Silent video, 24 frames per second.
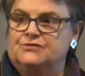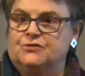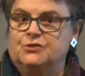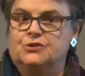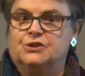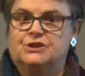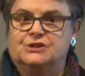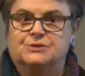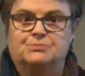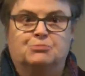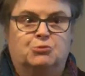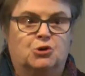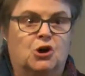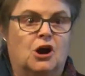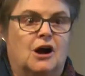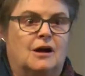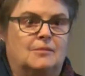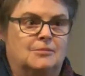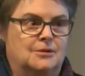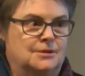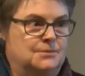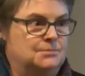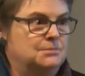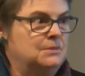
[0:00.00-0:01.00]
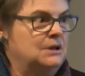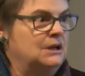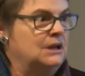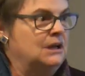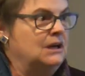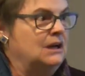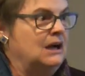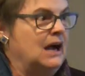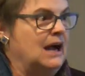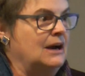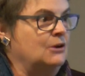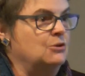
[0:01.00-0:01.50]
for this problem,
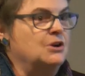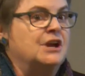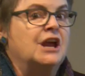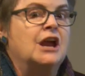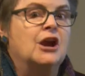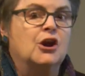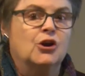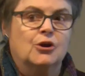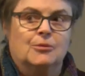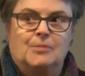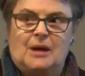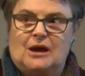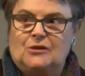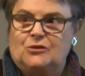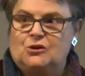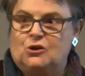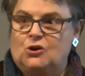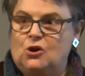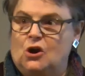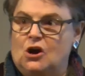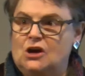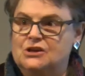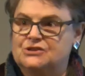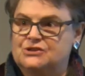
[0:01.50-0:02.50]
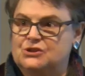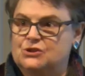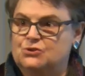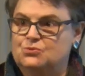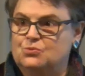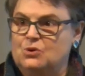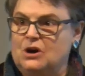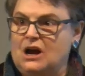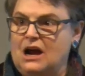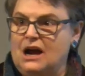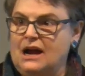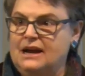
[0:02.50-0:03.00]
I don't care about the causes.
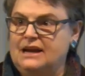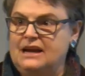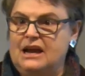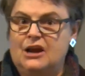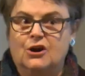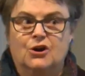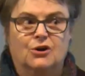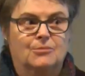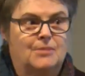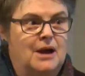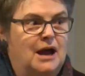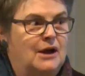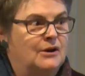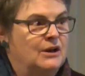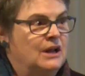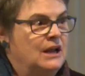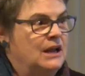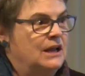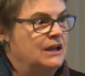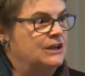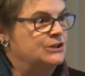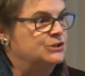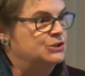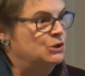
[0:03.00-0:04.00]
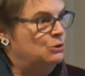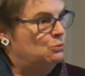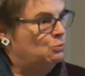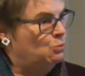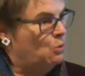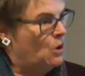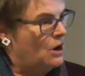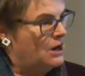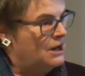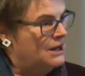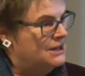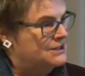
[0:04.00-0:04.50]
What I care about is
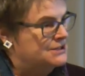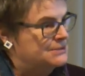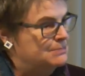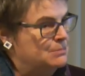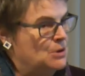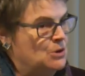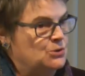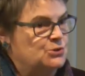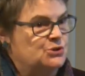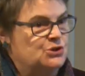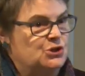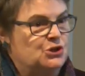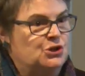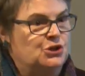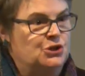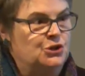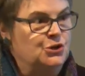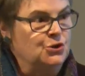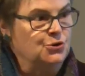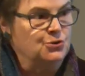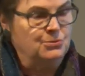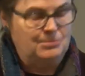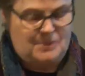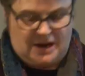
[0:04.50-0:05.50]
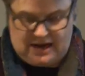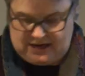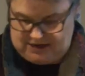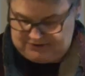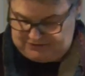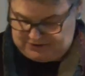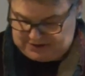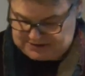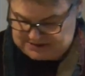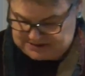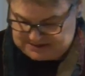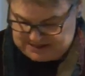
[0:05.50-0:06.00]
what its most acute
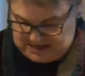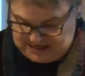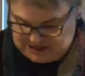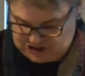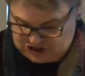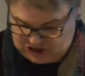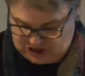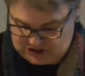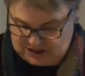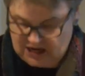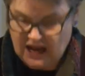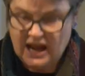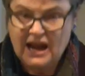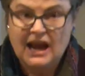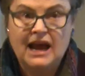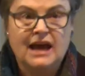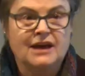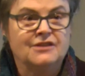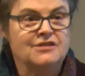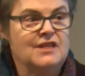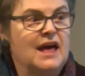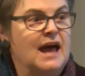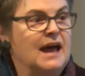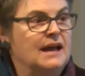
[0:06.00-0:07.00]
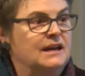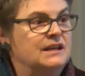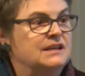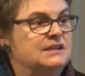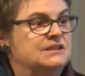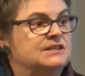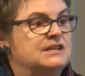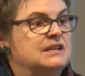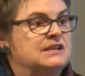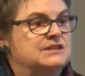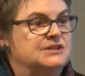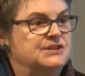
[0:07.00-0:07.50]
manifestation, and that
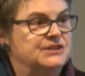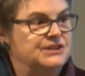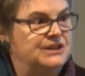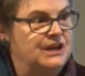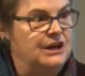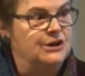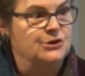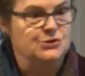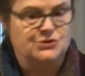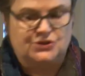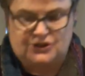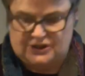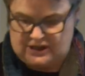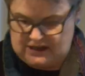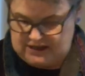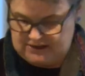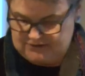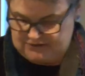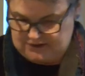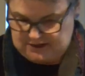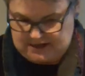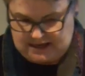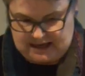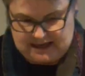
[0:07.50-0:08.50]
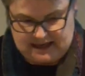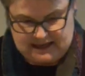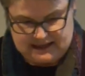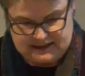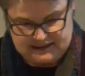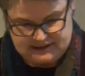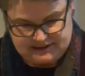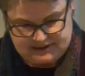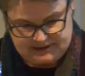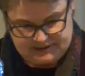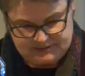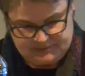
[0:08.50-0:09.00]
is scarcity of
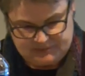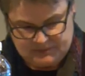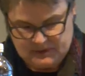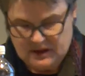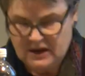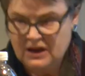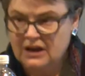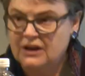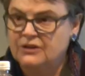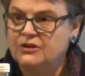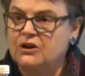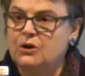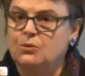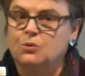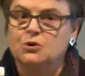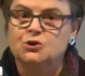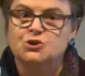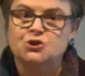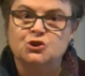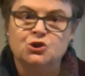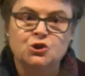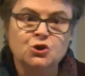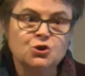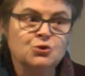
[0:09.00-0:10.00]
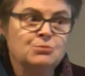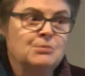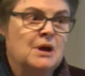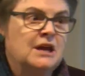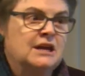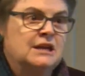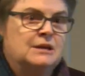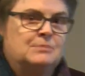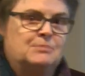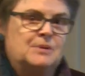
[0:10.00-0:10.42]
land. There were too many